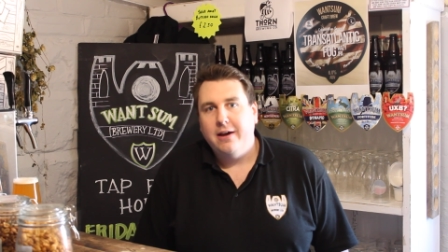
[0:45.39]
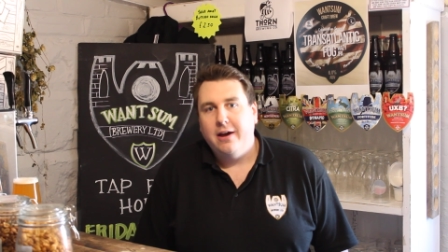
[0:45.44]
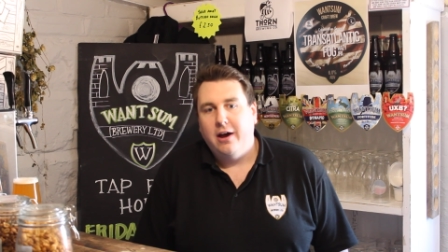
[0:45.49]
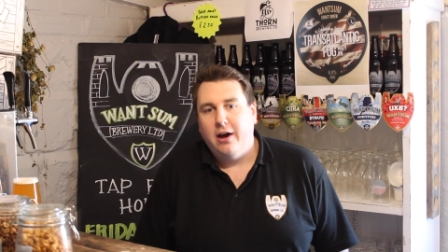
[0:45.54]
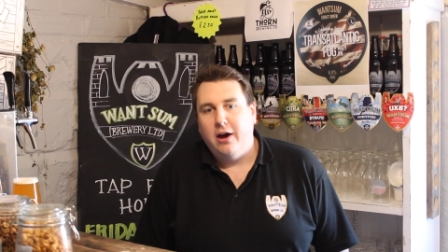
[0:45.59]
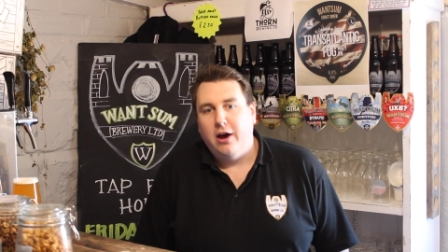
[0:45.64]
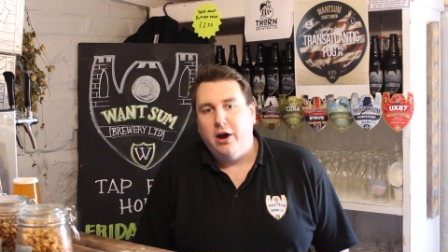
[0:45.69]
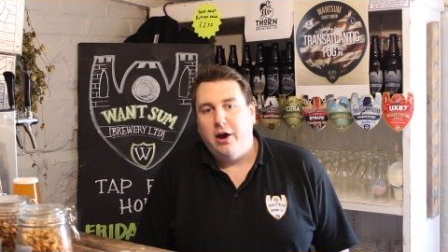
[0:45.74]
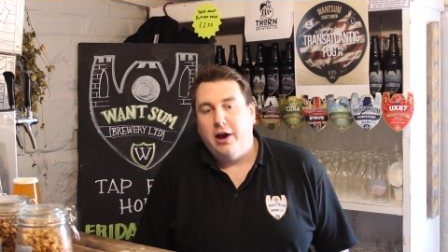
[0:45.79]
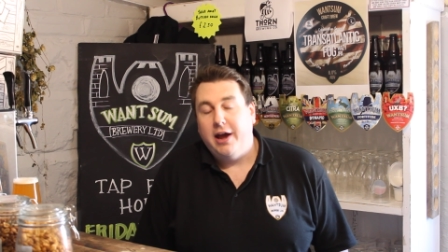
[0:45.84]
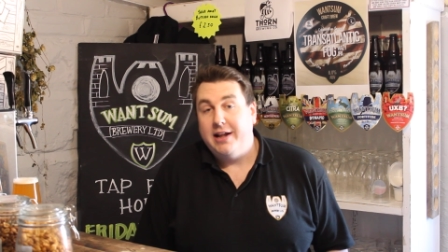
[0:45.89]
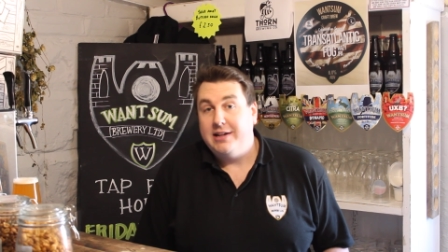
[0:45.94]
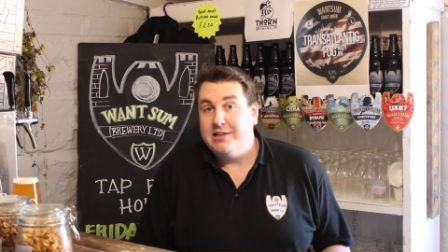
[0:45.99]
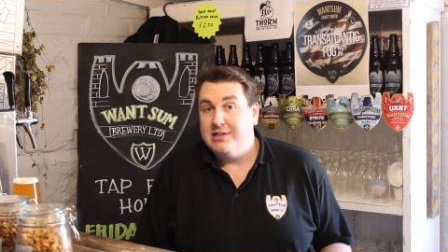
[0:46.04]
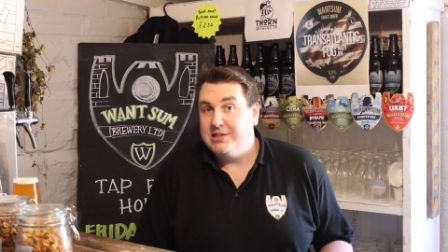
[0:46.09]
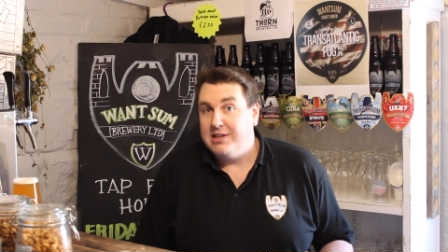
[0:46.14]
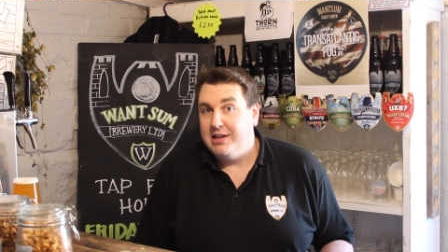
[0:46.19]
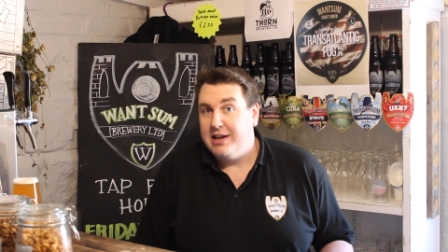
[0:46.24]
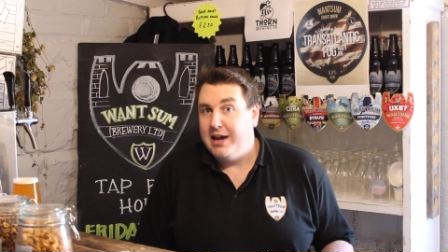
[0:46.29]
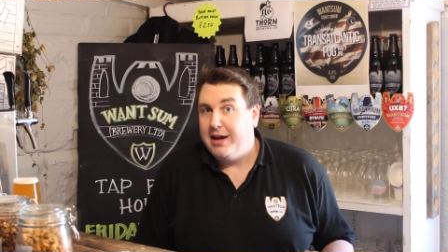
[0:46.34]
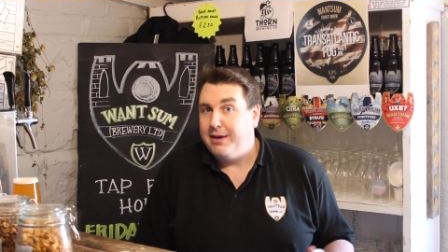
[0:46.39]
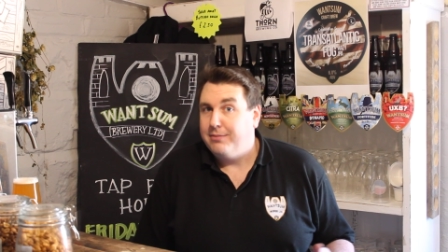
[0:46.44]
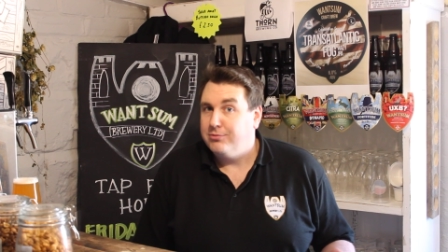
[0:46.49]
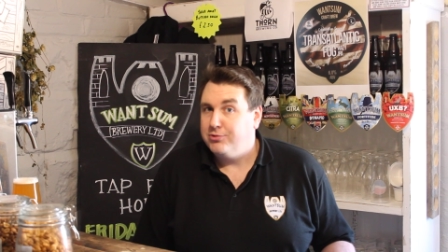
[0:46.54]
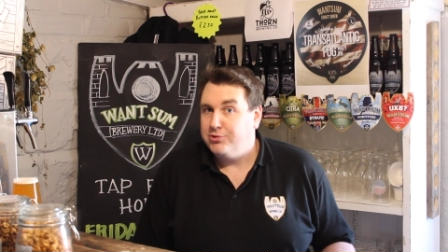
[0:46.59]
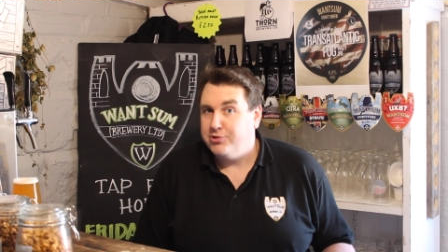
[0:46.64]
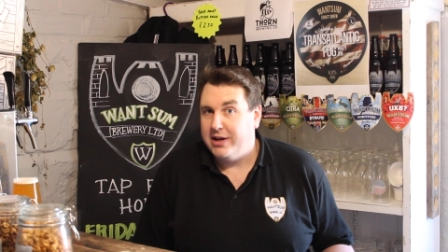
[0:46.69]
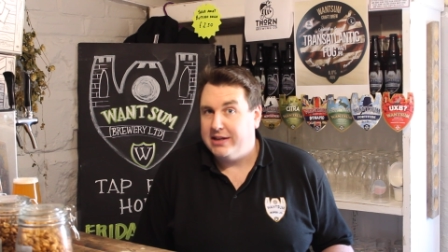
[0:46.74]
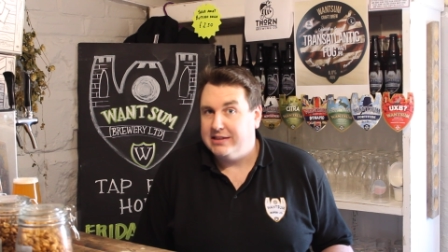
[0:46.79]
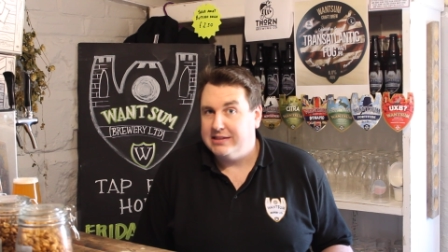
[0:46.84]
hence the
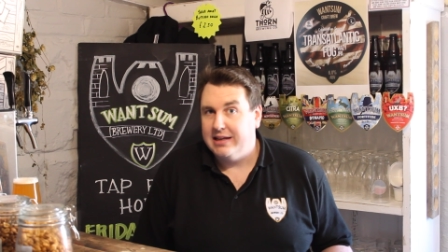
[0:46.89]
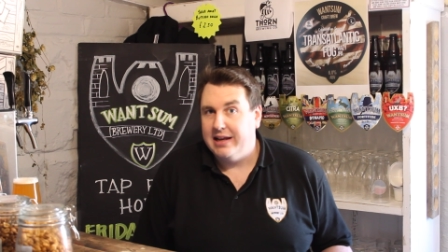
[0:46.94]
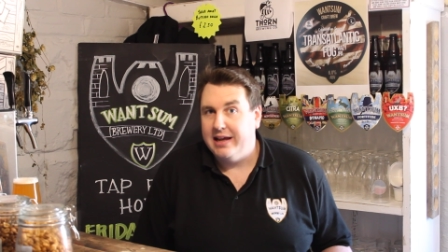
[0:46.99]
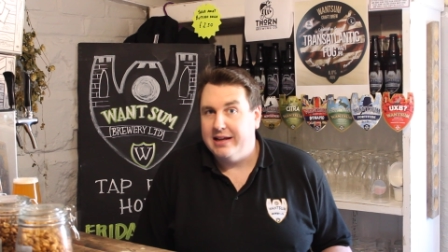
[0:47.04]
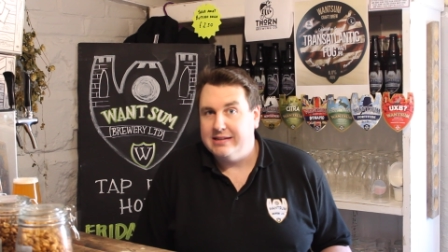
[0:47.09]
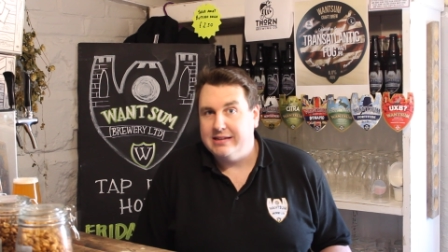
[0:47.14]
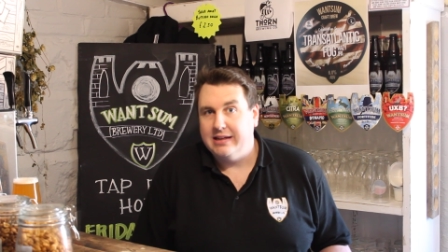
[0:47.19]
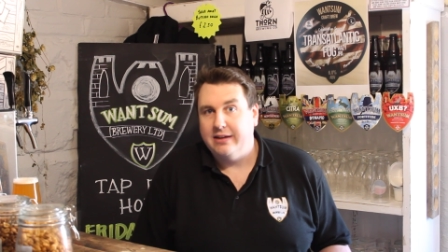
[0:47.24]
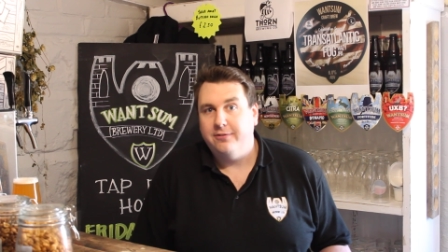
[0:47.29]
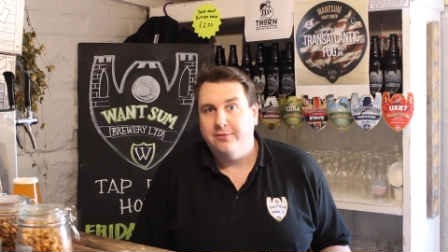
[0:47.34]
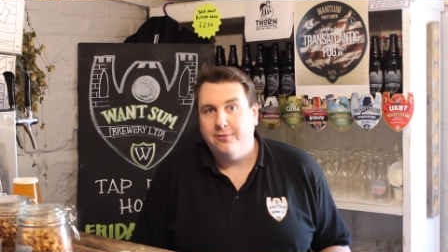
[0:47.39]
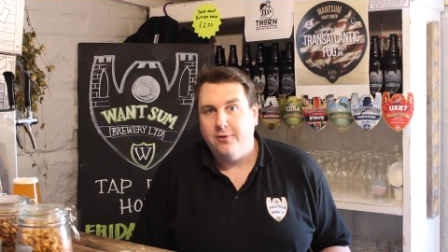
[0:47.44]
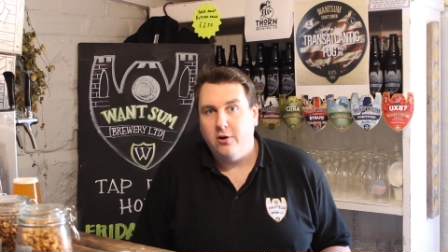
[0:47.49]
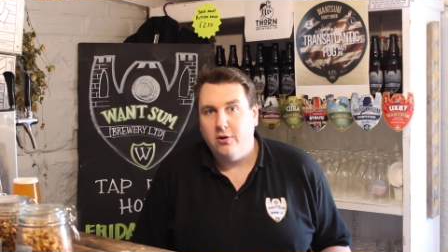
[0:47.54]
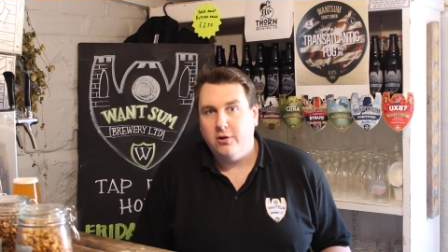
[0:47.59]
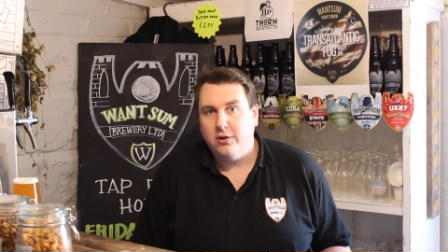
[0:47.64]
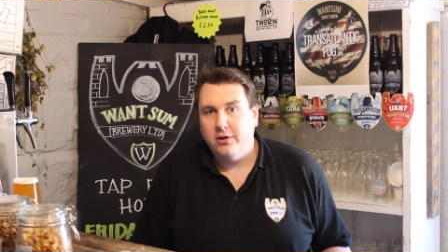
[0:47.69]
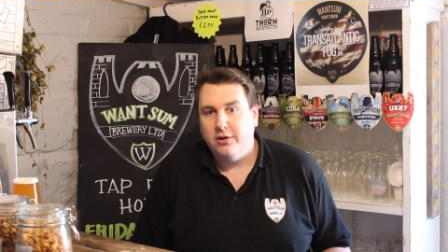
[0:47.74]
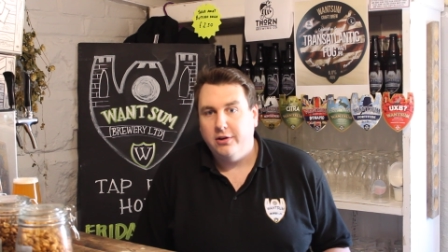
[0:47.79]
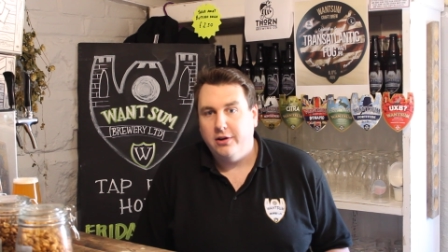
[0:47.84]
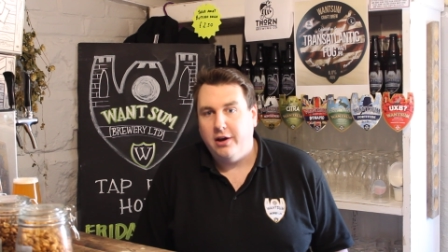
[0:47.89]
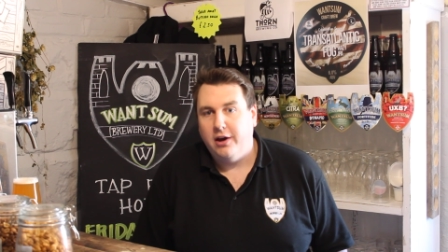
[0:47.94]
name Transatlantic Fog.